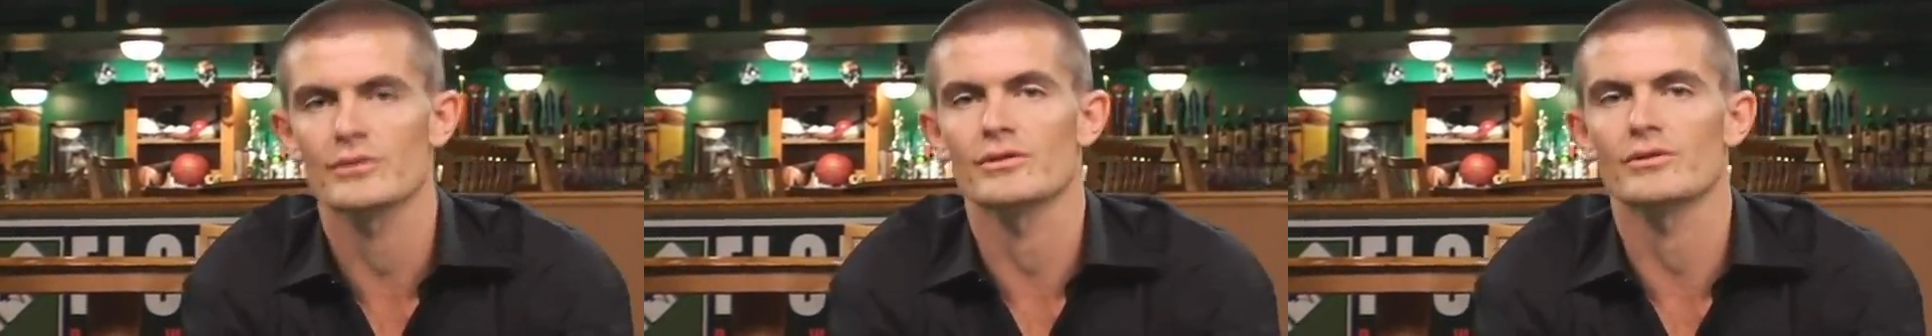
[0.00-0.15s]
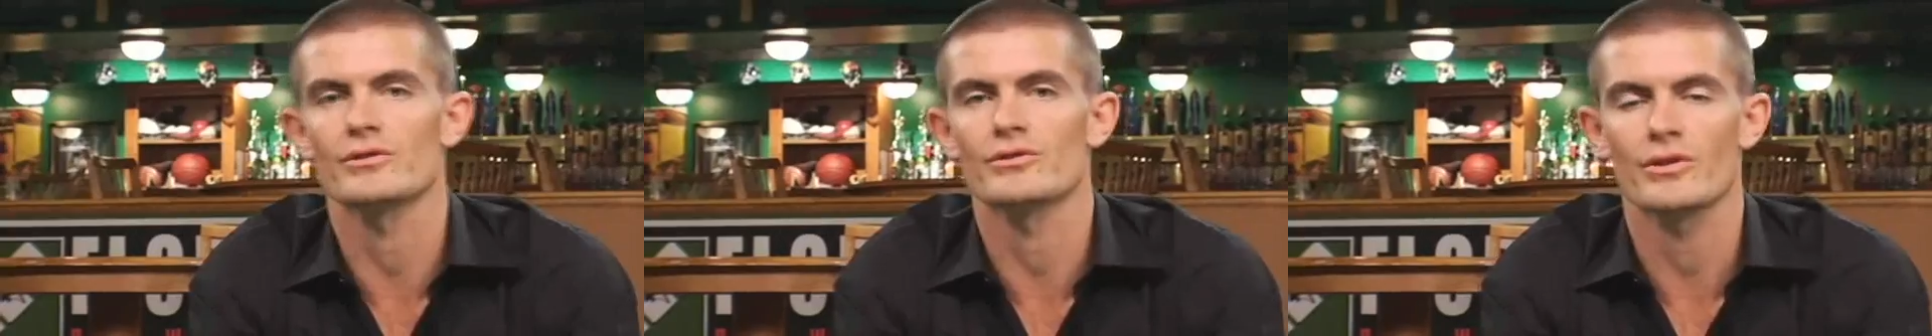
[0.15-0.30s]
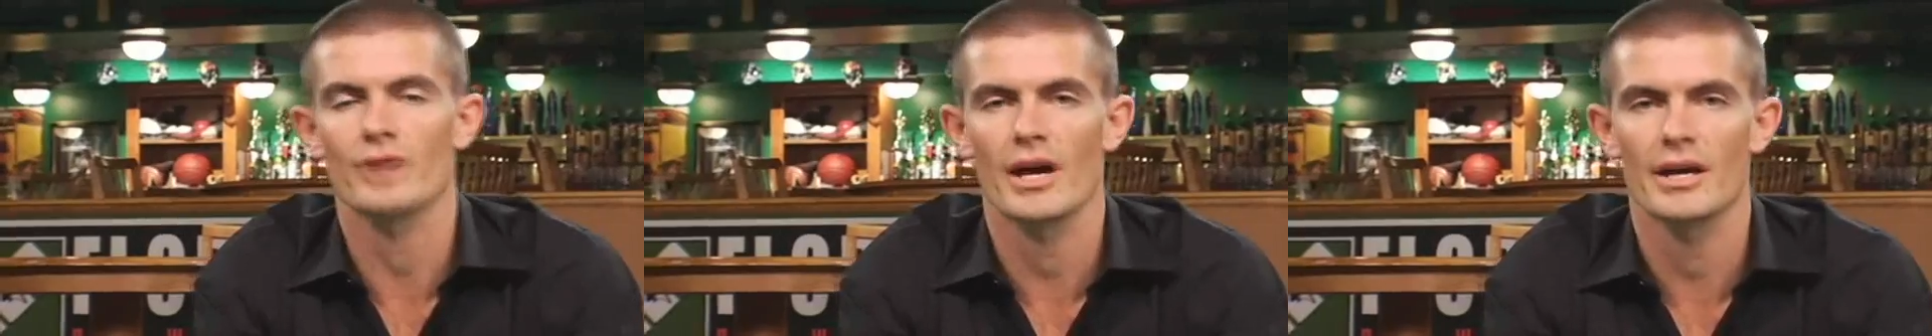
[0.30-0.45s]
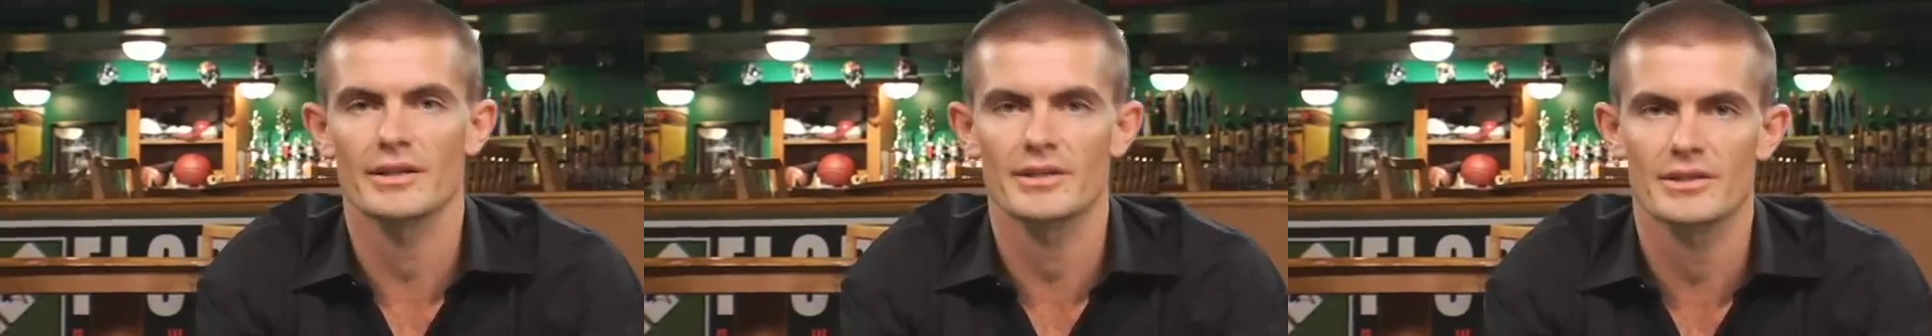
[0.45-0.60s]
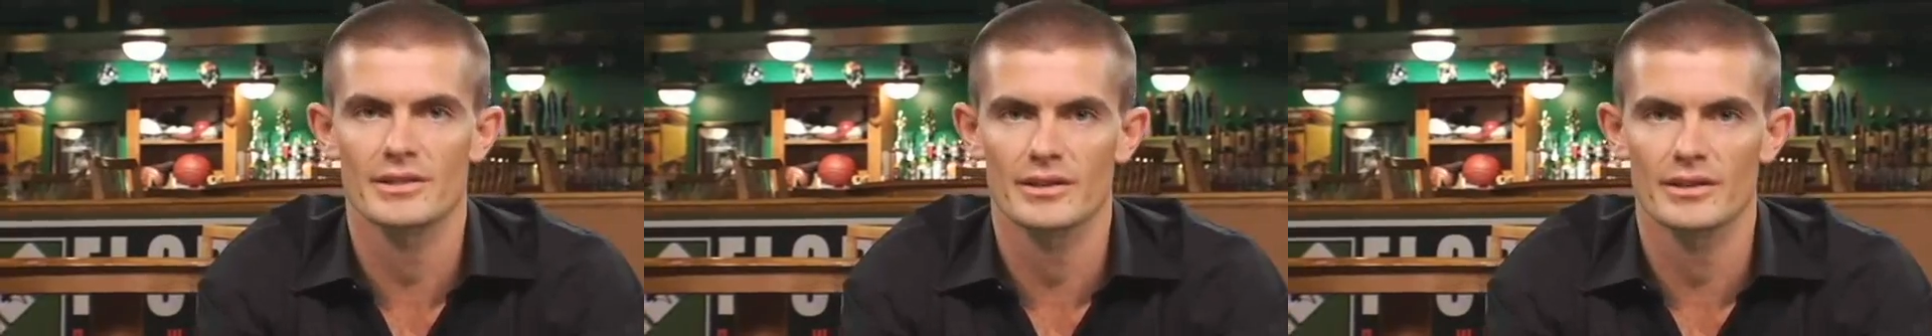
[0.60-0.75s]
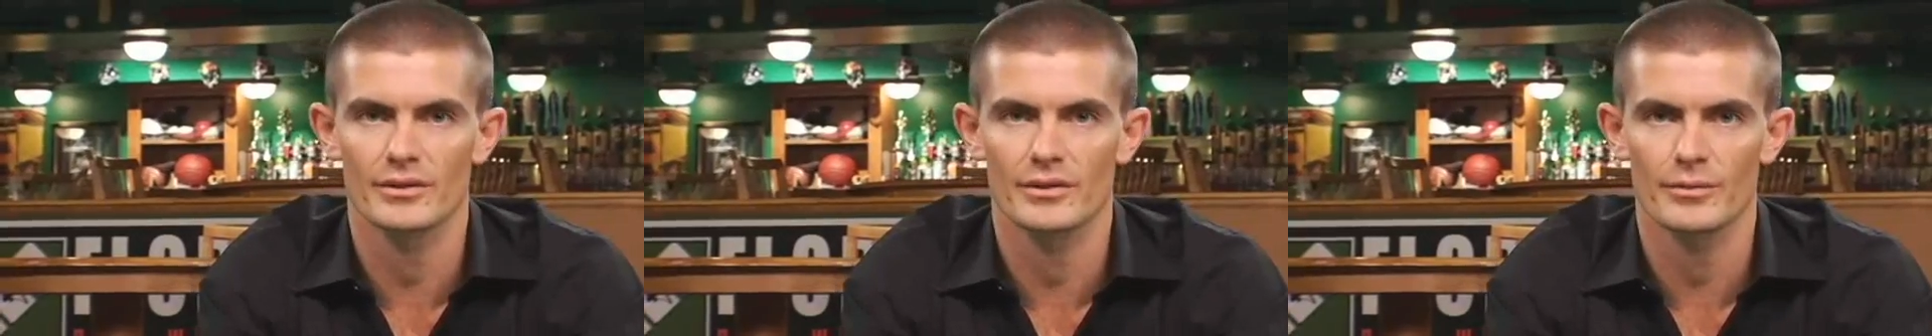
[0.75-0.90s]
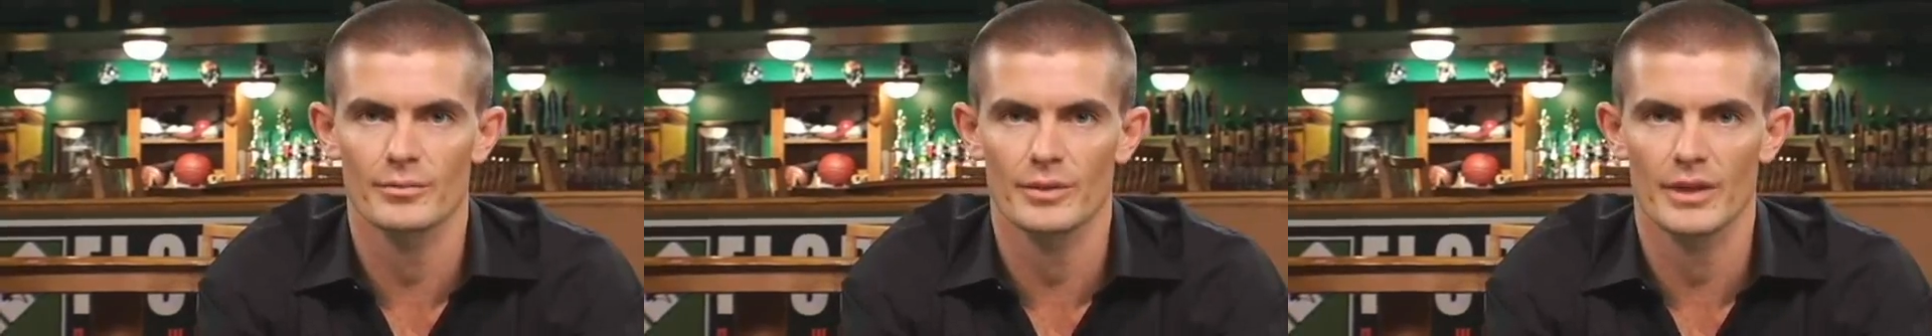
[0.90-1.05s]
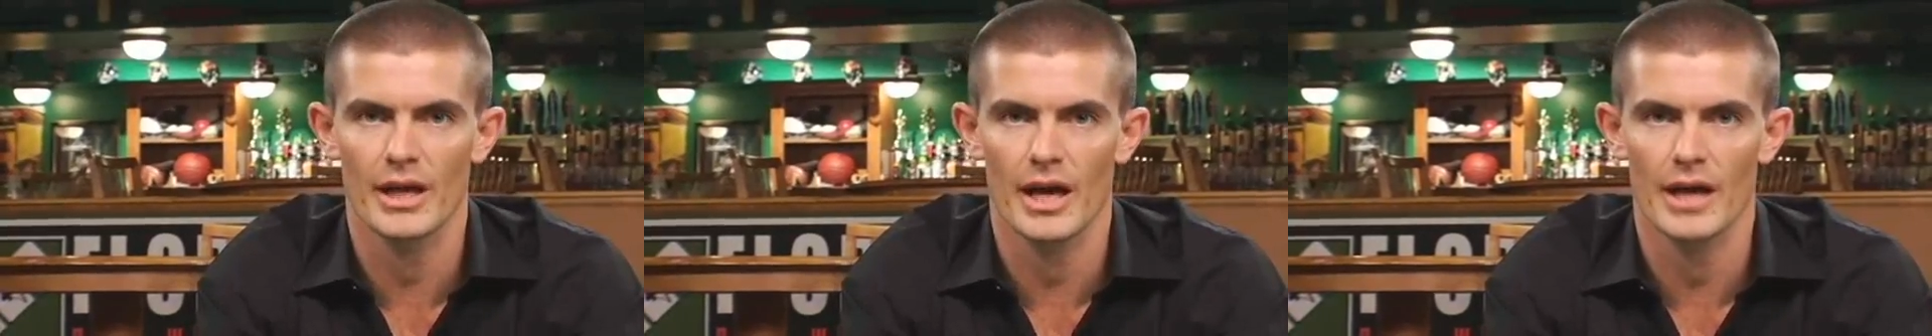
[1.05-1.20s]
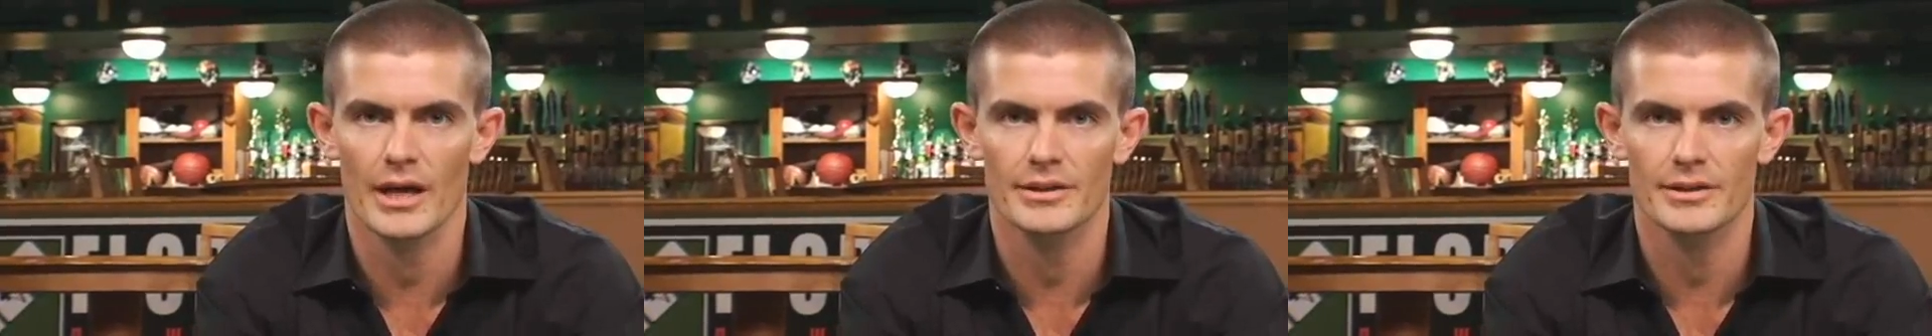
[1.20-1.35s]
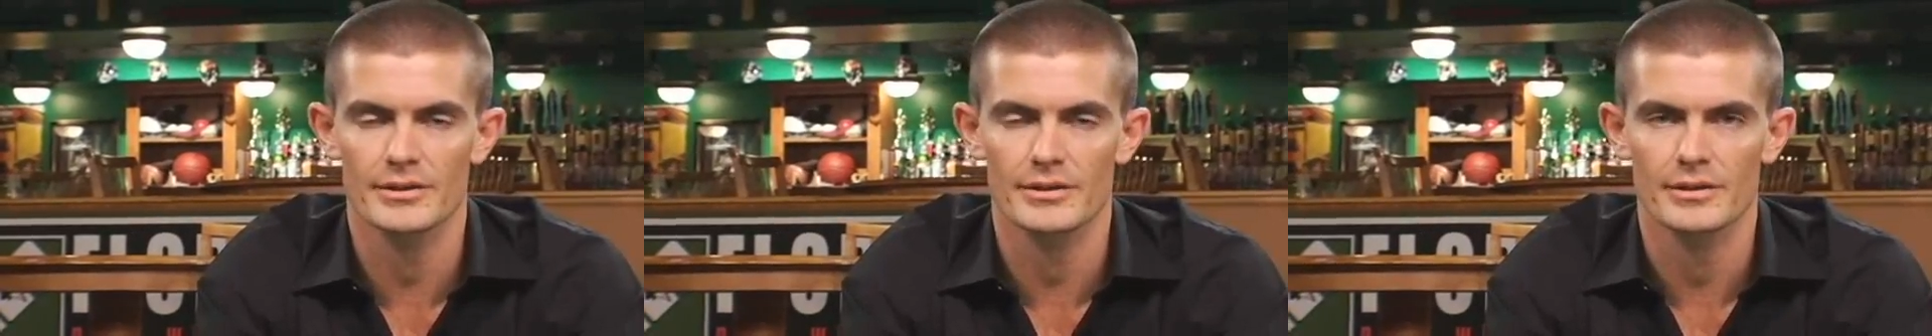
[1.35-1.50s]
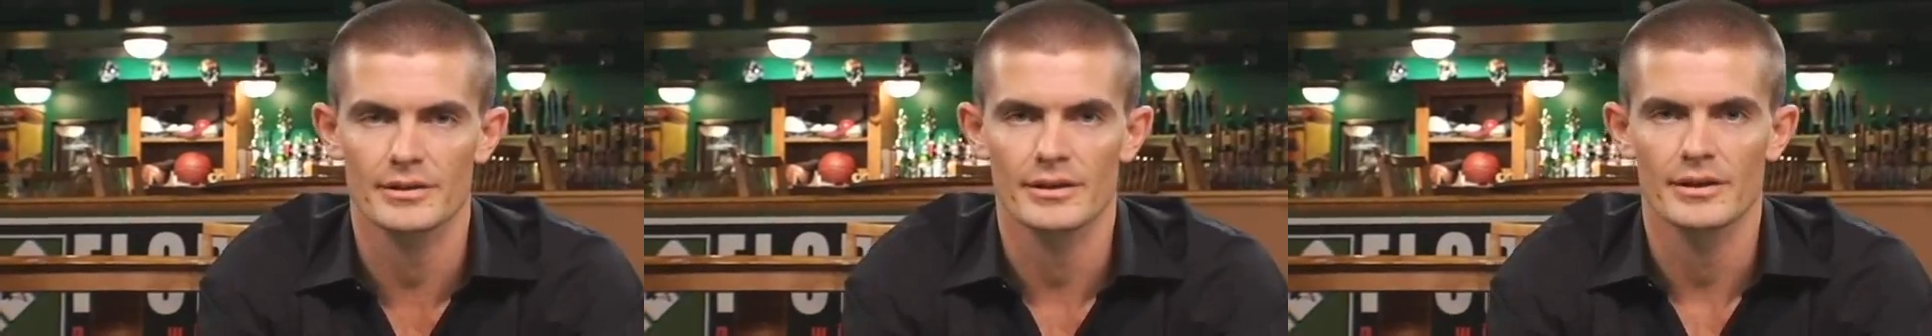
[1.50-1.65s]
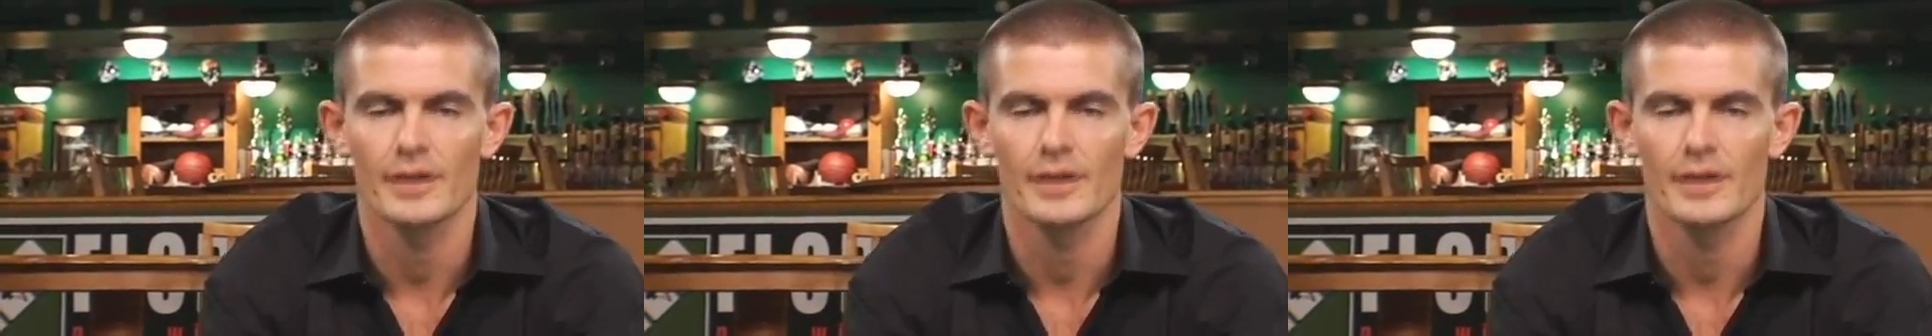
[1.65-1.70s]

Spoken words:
to try and steal the blinds.